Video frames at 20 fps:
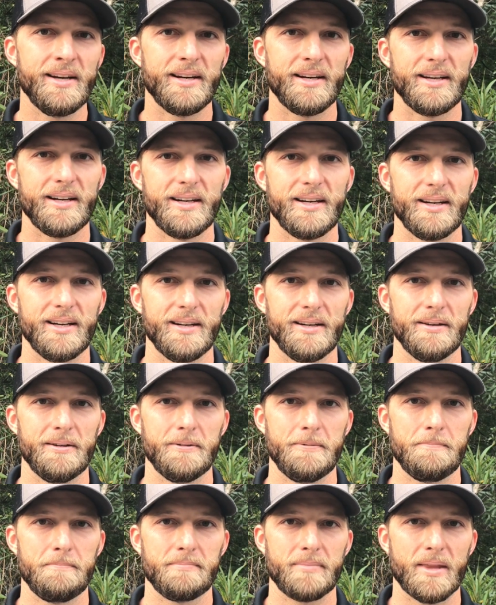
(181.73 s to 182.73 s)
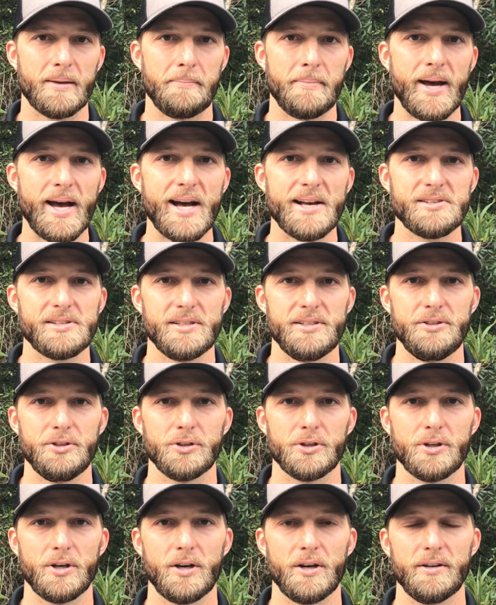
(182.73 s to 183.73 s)
mass in
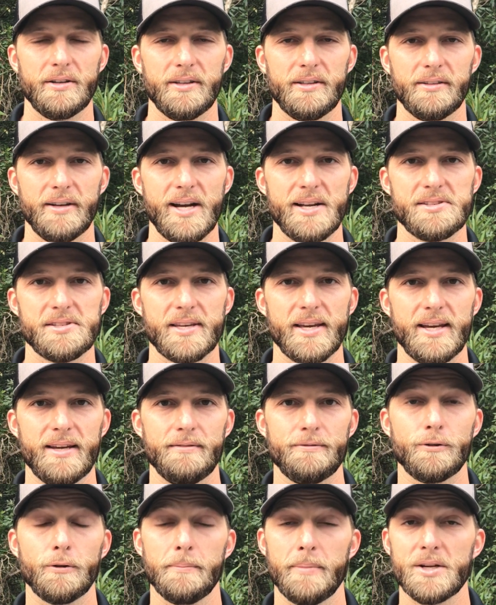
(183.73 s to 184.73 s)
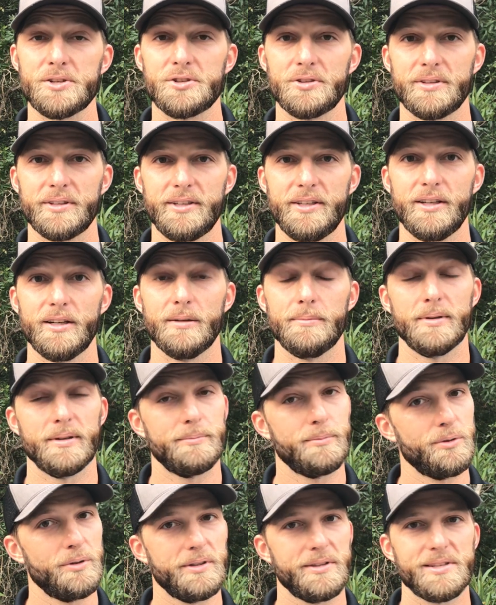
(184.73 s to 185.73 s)
your garden and landscape for much of the year,
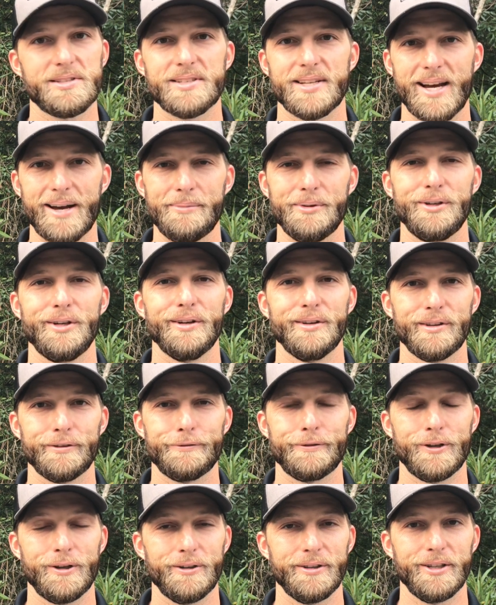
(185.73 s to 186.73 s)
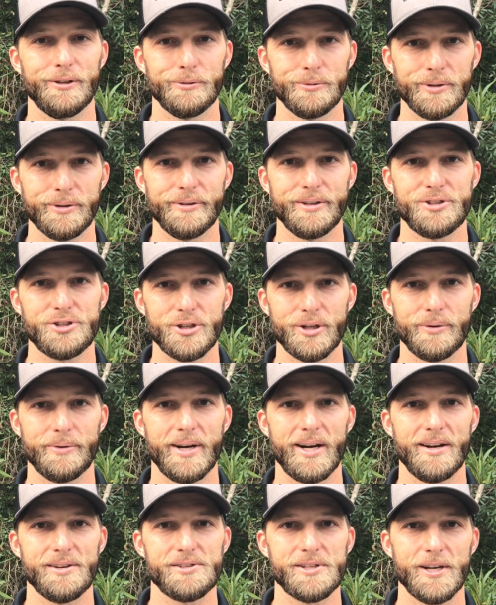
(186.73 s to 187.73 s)
but boy, this time of year in the fall they really show
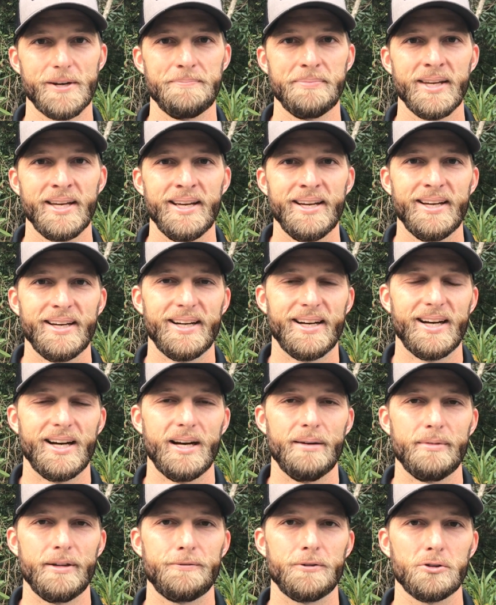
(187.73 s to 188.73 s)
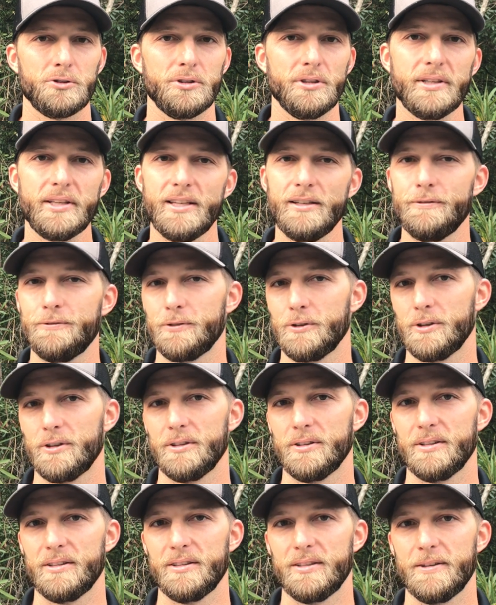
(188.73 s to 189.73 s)
out. So if you're looking
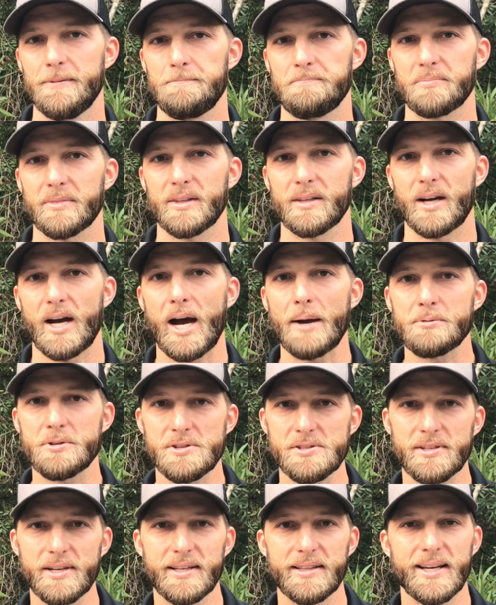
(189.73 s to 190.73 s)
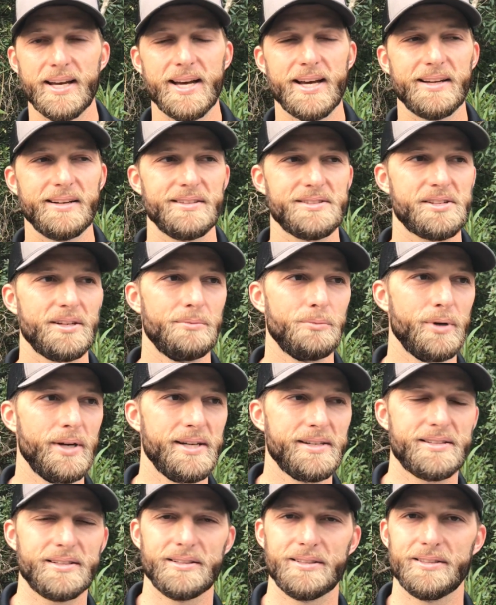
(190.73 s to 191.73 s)
for options like that, some
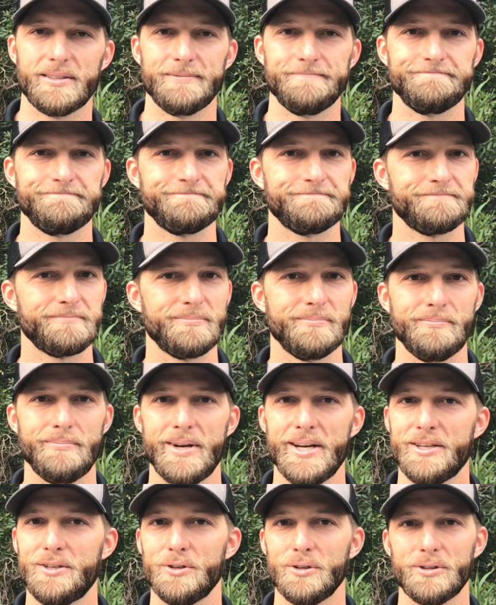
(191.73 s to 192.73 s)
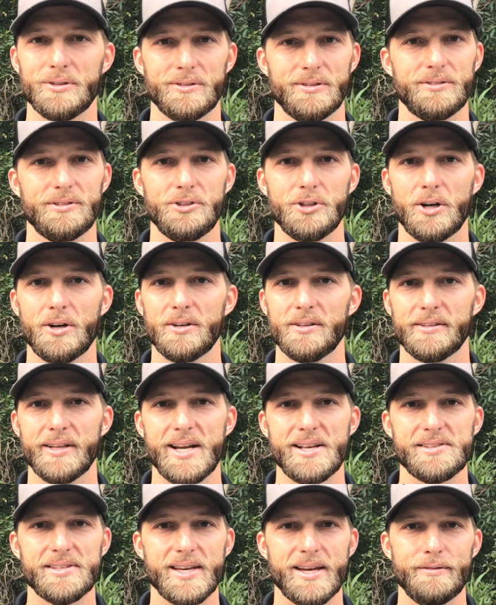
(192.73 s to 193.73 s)
way to make your yard and
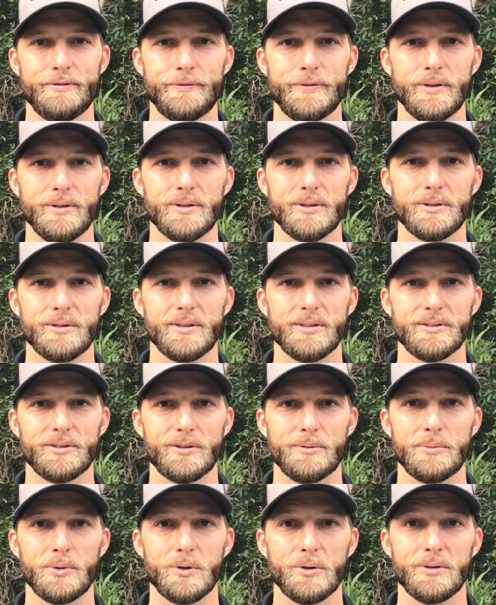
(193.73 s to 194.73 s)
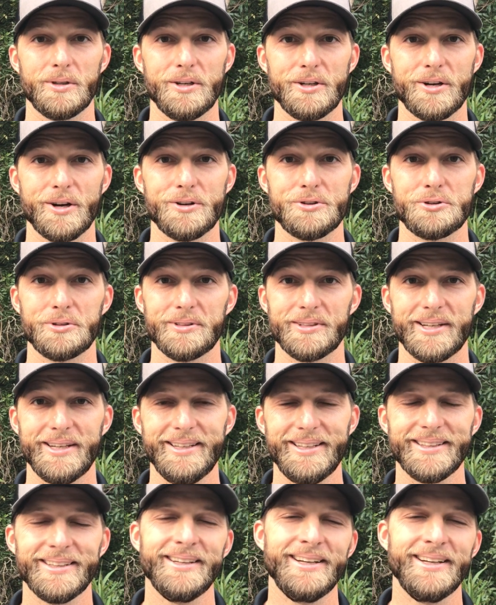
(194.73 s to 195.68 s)
landscape feel a little more Lowcountry like,